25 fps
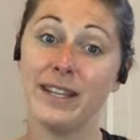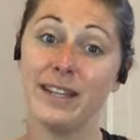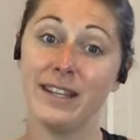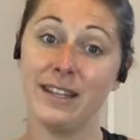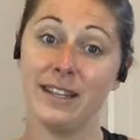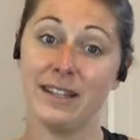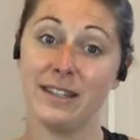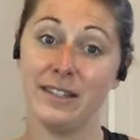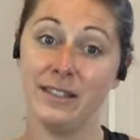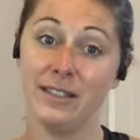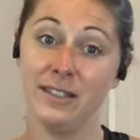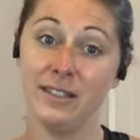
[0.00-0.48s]

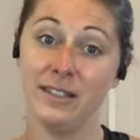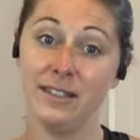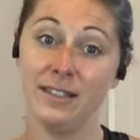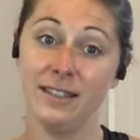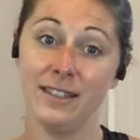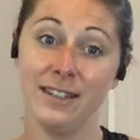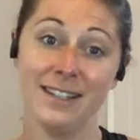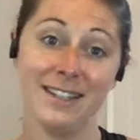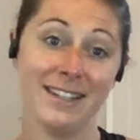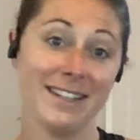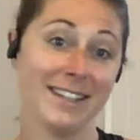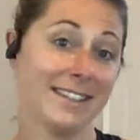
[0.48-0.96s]
pin,
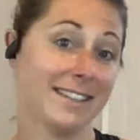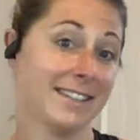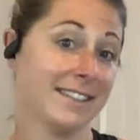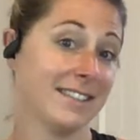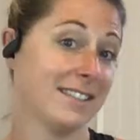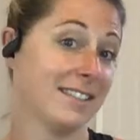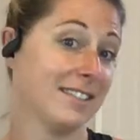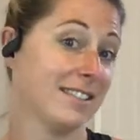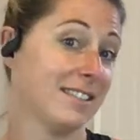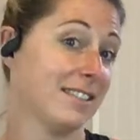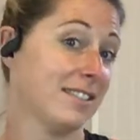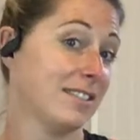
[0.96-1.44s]

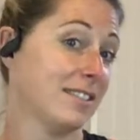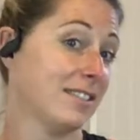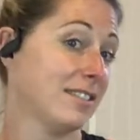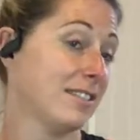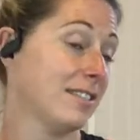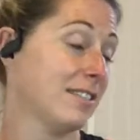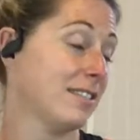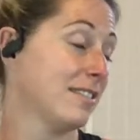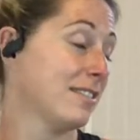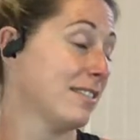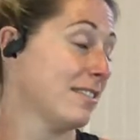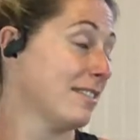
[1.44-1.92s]

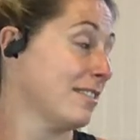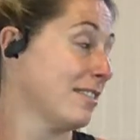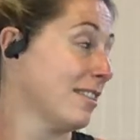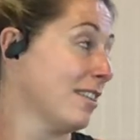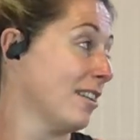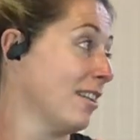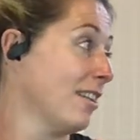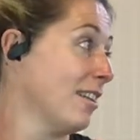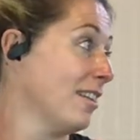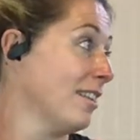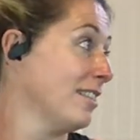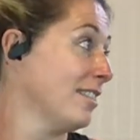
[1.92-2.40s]

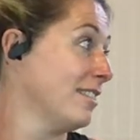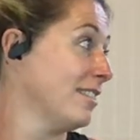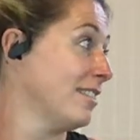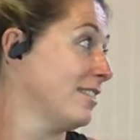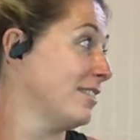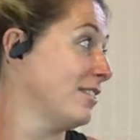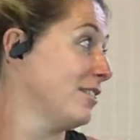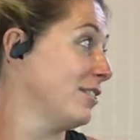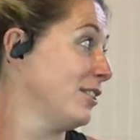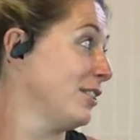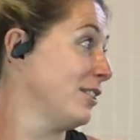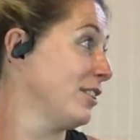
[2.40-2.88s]
start to
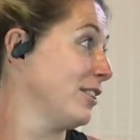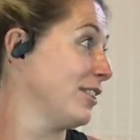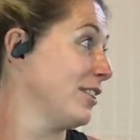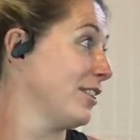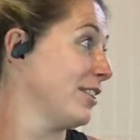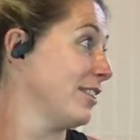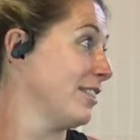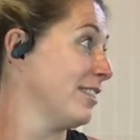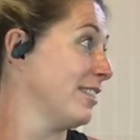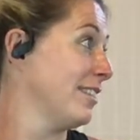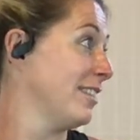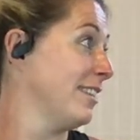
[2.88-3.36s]

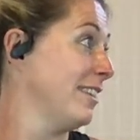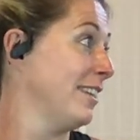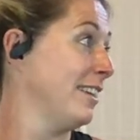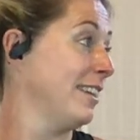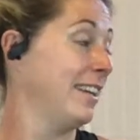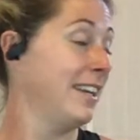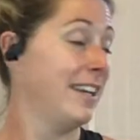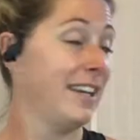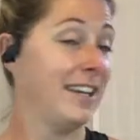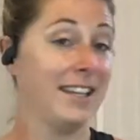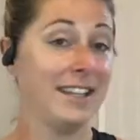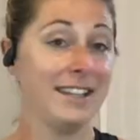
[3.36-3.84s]
turn,
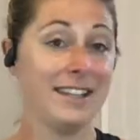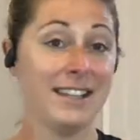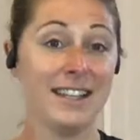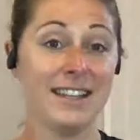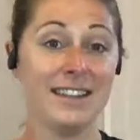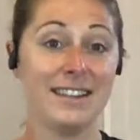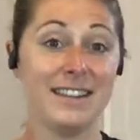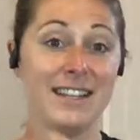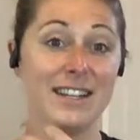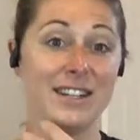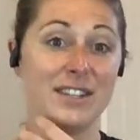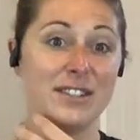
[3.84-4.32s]

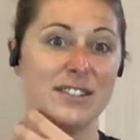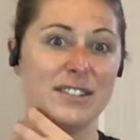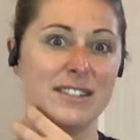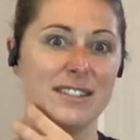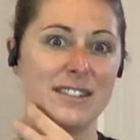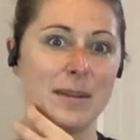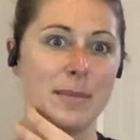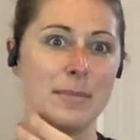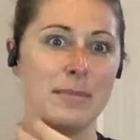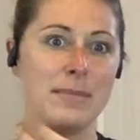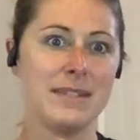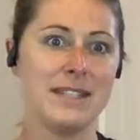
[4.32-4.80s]
that there's
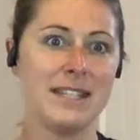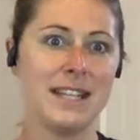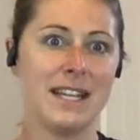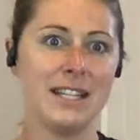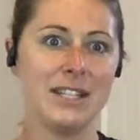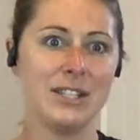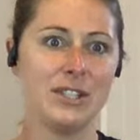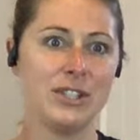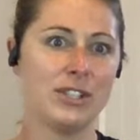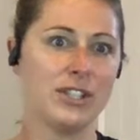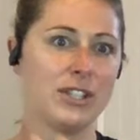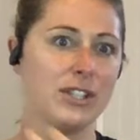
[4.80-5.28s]
some
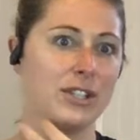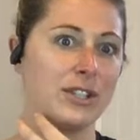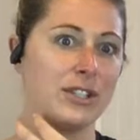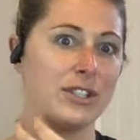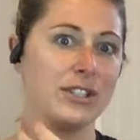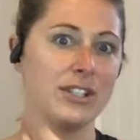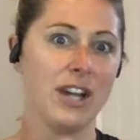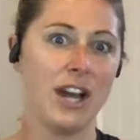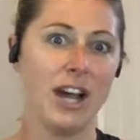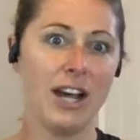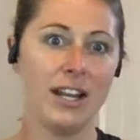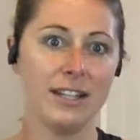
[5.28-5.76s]
tension or
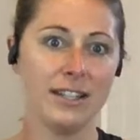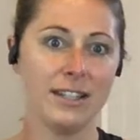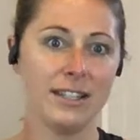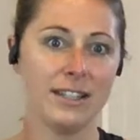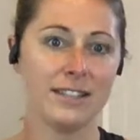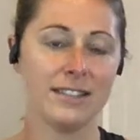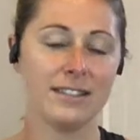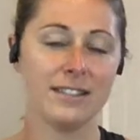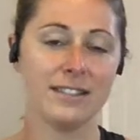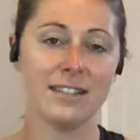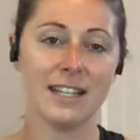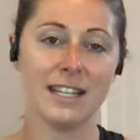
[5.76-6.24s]

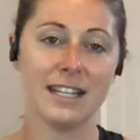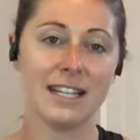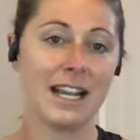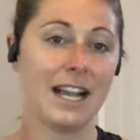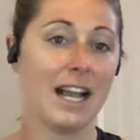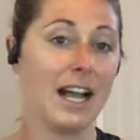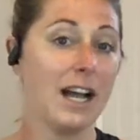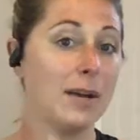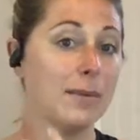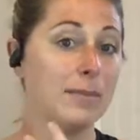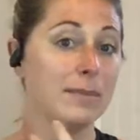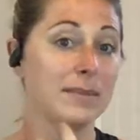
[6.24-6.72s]
tautness that
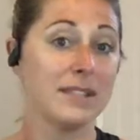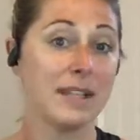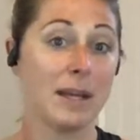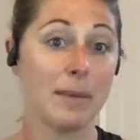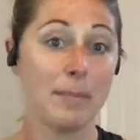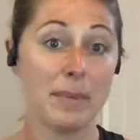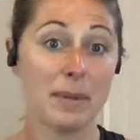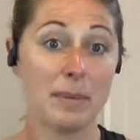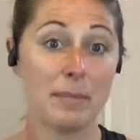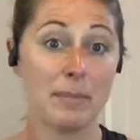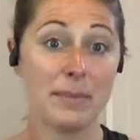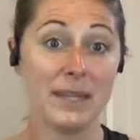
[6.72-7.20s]
comes up
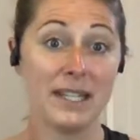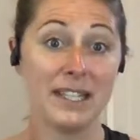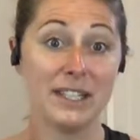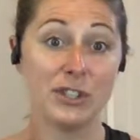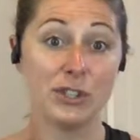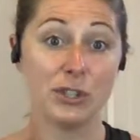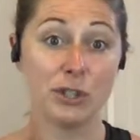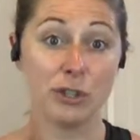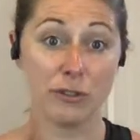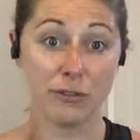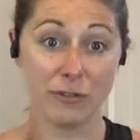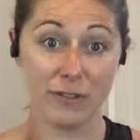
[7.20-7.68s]
and
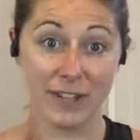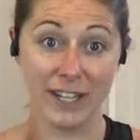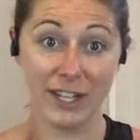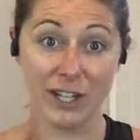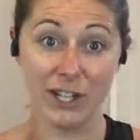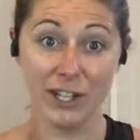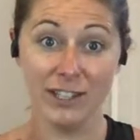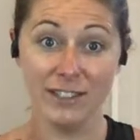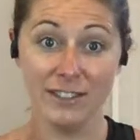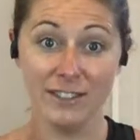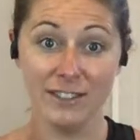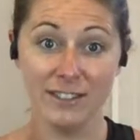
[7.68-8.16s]
meets your
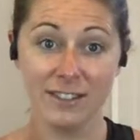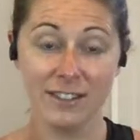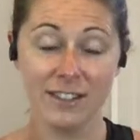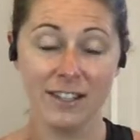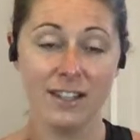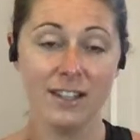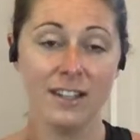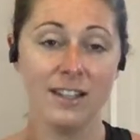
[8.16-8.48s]
fingers.